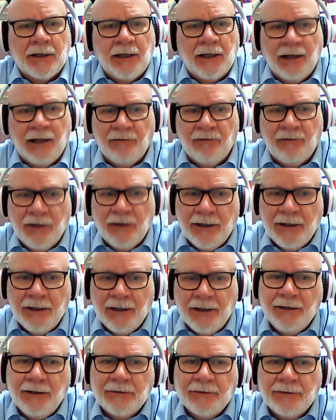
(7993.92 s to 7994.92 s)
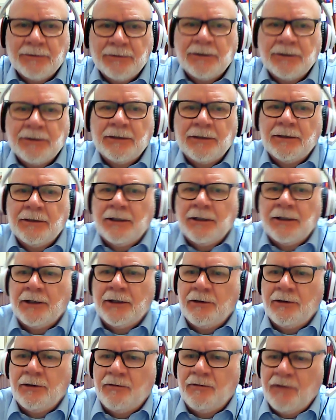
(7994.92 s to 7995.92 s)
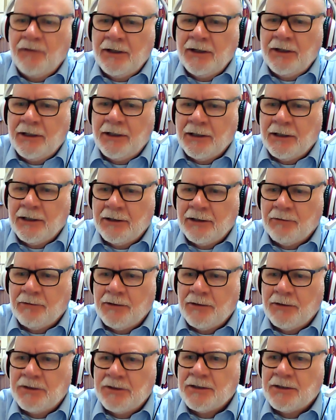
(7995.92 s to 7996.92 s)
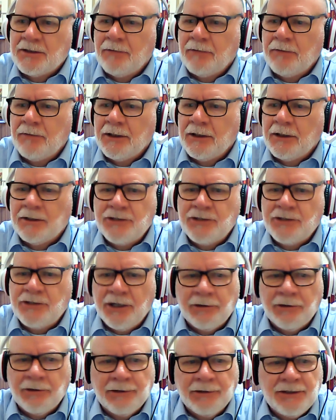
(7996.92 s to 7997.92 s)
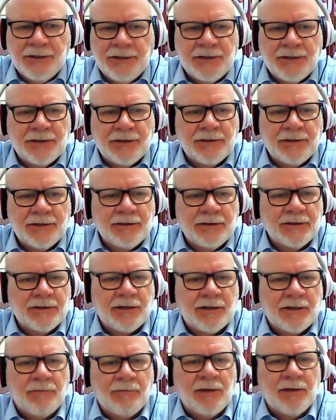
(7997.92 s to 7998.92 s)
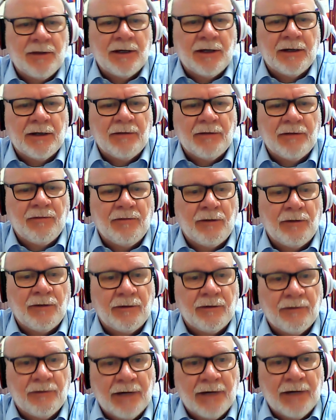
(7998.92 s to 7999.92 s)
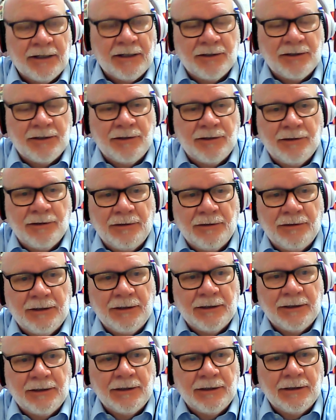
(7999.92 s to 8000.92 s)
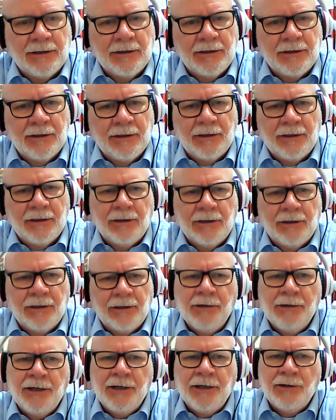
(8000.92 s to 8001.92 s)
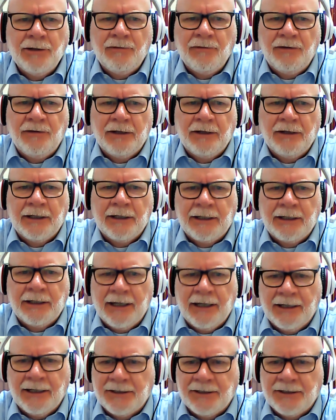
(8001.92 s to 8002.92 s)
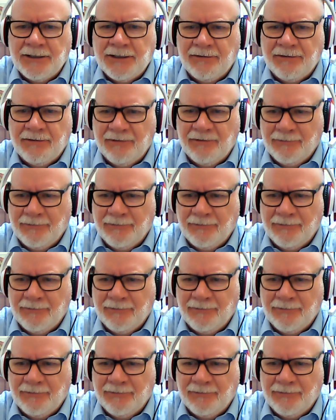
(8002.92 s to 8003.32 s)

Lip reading: loving? Are you feeding it with something generous, something full of gratitude? Or are you feeling negative?